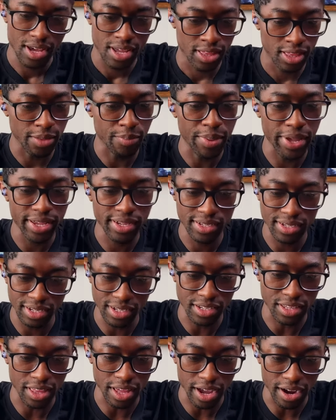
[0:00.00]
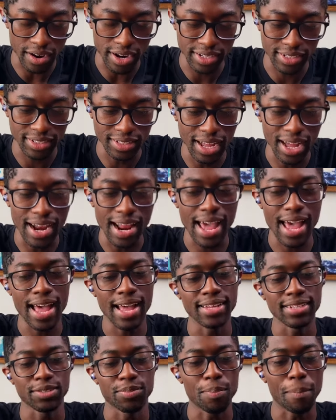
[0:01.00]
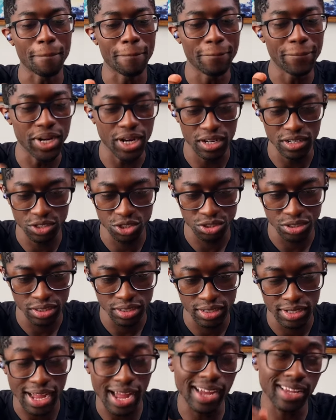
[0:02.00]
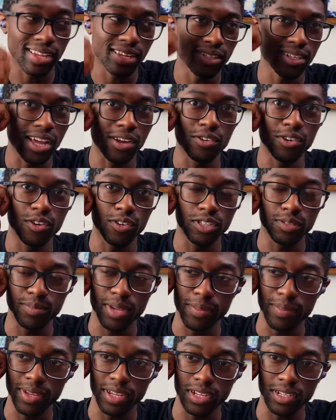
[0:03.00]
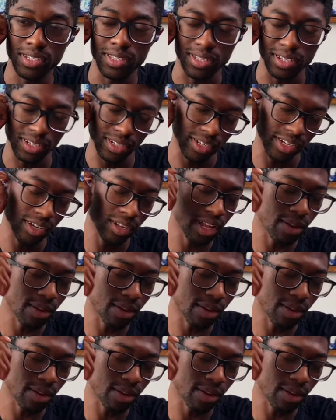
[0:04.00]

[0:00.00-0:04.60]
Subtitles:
The bass is there. It's not as punchy. I guess, I don't know, it's maybe because of the seal.